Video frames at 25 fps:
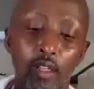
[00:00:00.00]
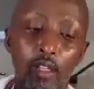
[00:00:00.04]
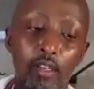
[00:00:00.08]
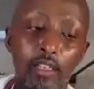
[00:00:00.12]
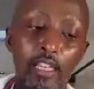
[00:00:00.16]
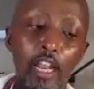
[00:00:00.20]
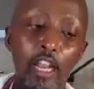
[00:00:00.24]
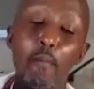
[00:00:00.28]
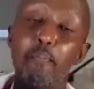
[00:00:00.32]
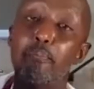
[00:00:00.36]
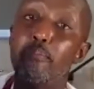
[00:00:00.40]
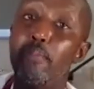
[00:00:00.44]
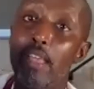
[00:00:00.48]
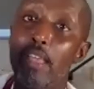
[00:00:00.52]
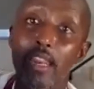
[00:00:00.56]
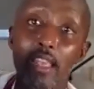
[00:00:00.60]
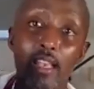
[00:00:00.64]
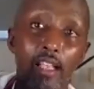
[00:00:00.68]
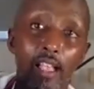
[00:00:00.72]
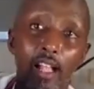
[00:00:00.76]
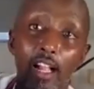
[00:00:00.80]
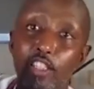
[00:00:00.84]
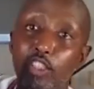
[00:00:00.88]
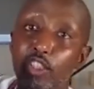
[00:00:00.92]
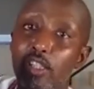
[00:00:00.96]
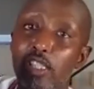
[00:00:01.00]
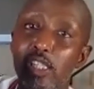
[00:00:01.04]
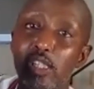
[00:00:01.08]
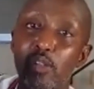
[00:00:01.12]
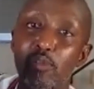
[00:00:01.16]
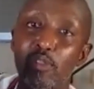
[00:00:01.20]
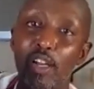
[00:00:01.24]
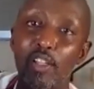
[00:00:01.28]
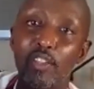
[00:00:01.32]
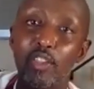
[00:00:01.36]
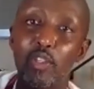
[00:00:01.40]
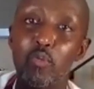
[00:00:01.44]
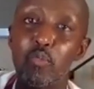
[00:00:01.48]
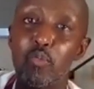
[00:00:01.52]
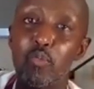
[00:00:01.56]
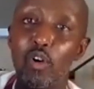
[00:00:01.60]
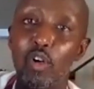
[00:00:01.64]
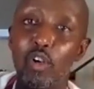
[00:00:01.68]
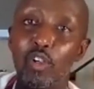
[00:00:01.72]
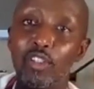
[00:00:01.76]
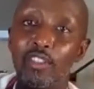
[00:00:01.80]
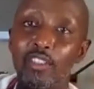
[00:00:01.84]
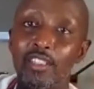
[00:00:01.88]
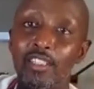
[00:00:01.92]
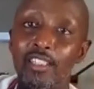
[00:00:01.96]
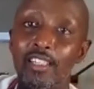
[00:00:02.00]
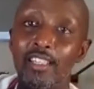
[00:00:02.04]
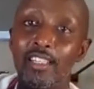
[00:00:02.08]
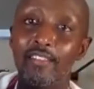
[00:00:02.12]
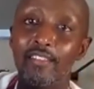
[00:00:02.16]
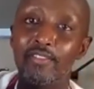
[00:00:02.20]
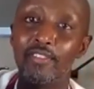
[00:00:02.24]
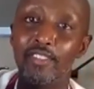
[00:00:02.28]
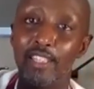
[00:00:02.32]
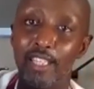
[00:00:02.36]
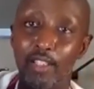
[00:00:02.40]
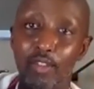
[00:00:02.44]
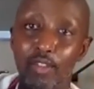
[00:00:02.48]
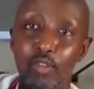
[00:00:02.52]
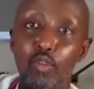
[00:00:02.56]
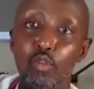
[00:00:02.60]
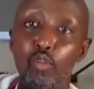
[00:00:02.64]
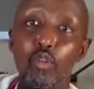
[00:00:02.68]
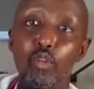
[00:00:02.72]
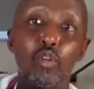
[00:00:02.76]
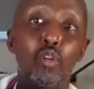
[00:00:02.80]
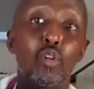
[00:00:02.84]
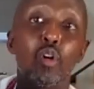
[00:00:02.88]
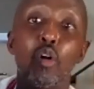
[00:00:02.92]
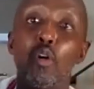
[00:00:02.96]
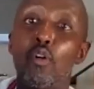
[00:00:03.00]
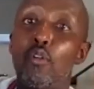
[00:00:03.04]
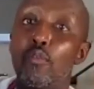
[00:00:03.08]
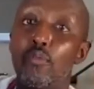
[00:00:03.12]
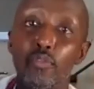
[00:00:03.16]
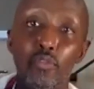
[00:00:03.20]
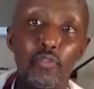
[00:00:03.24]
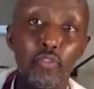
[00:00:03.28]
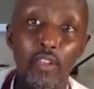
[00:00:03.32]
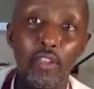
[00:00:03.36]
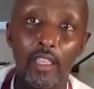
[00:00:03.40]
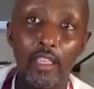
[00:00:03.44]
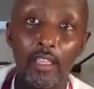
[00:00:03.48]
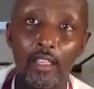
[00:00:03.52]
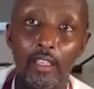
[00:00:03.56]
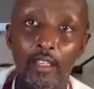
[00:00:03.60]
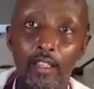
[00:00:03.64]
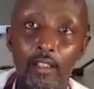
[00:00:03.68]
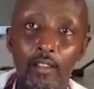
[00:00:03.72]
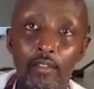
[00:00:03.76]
Now, many cultures around the world, they do confit.